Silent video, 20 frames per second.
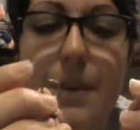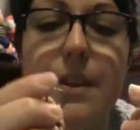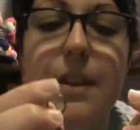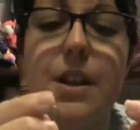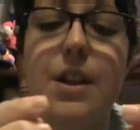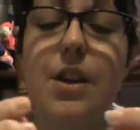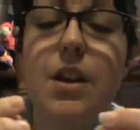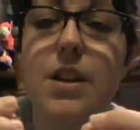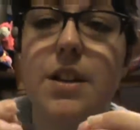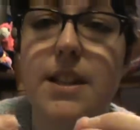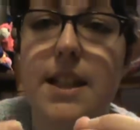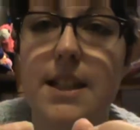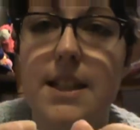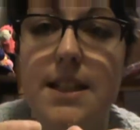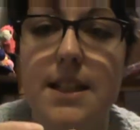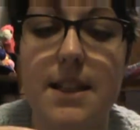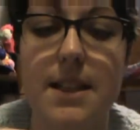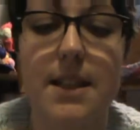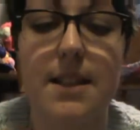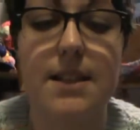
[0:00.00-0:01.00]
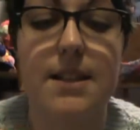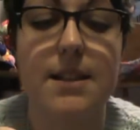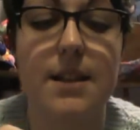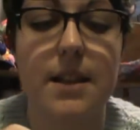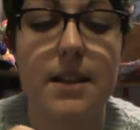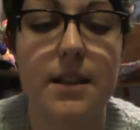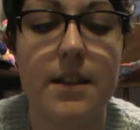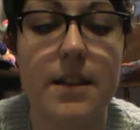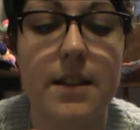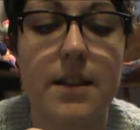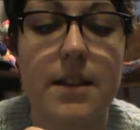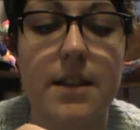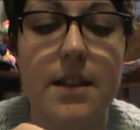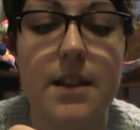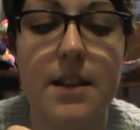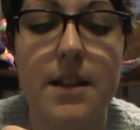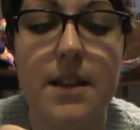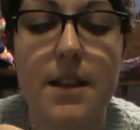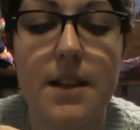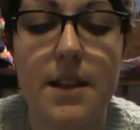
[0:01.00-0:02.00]
and the yarn tends to get stuck.
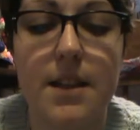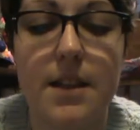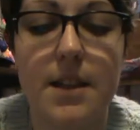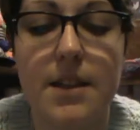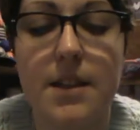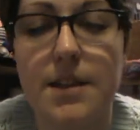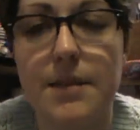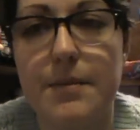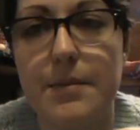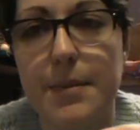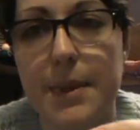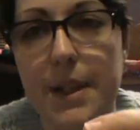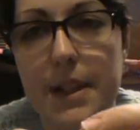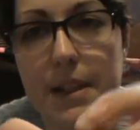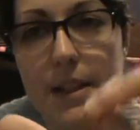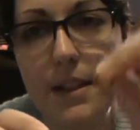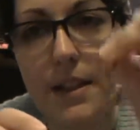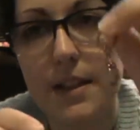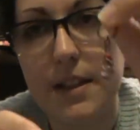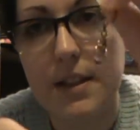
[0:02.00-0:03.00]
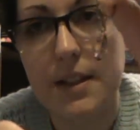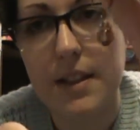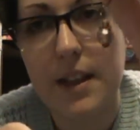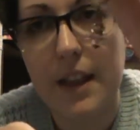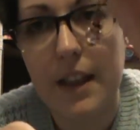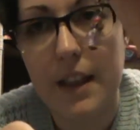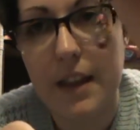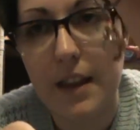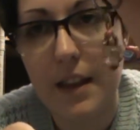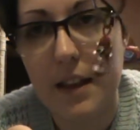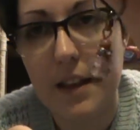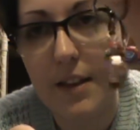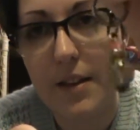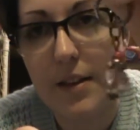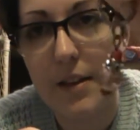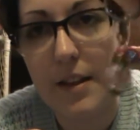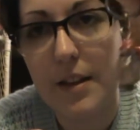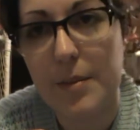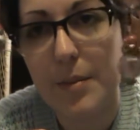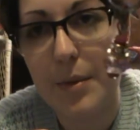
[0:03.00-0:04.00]
But I think they
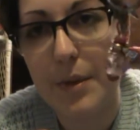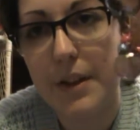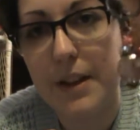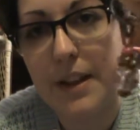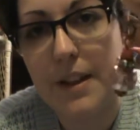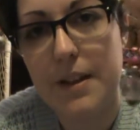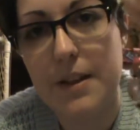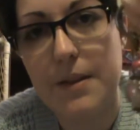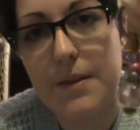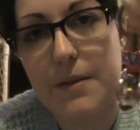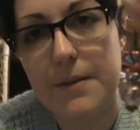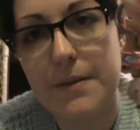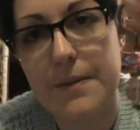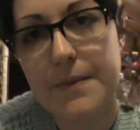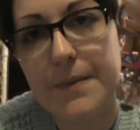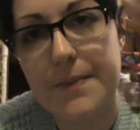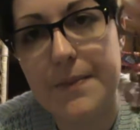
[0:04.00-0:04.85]
turned out pretty cute.